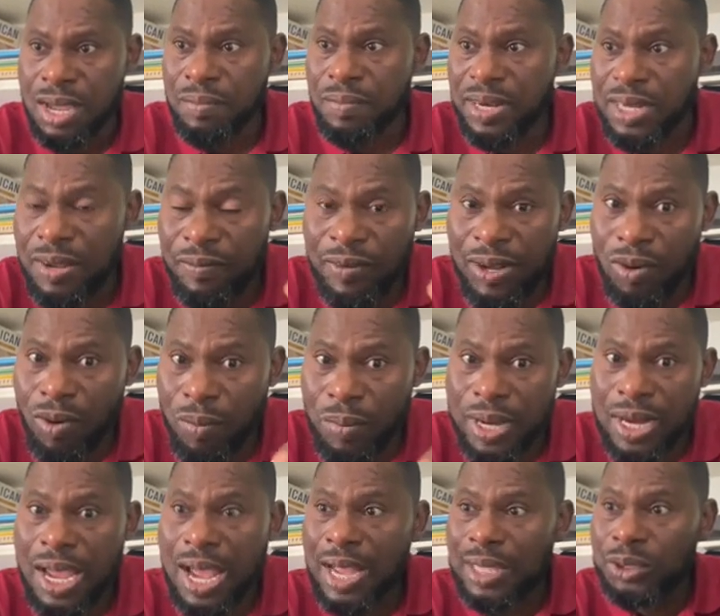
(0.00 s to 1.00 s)
But if the
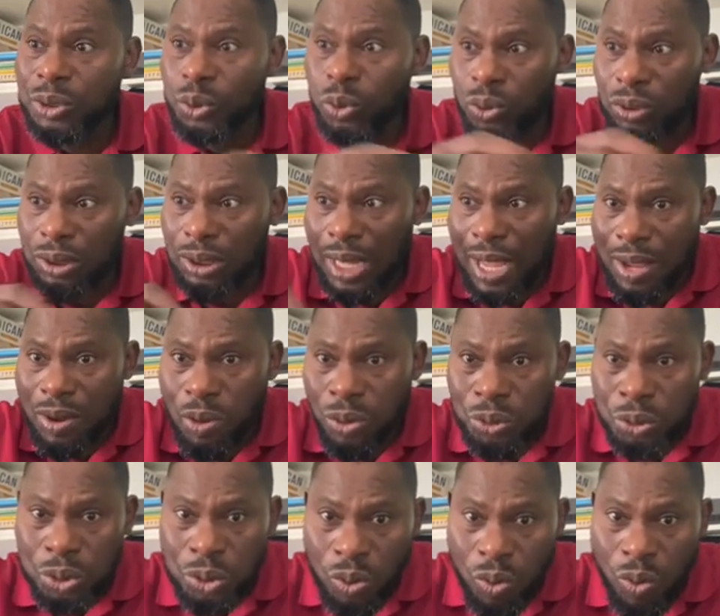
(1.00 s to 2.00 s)
company has total
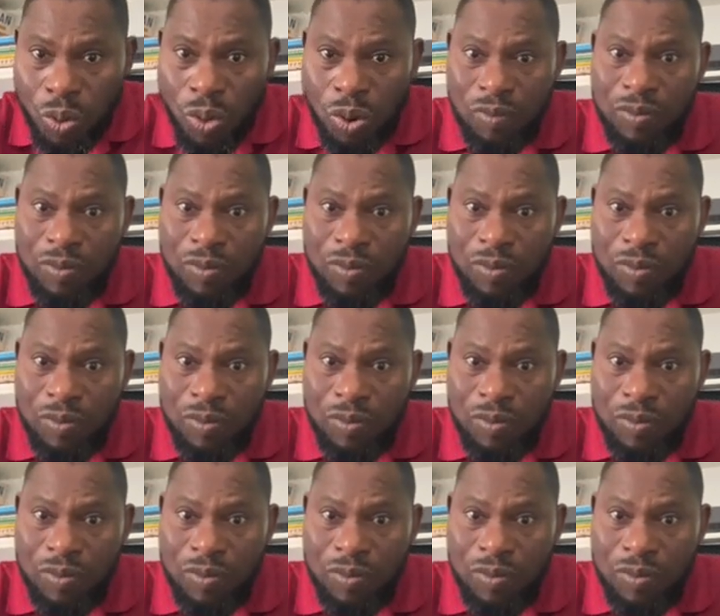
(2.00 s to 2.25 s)
control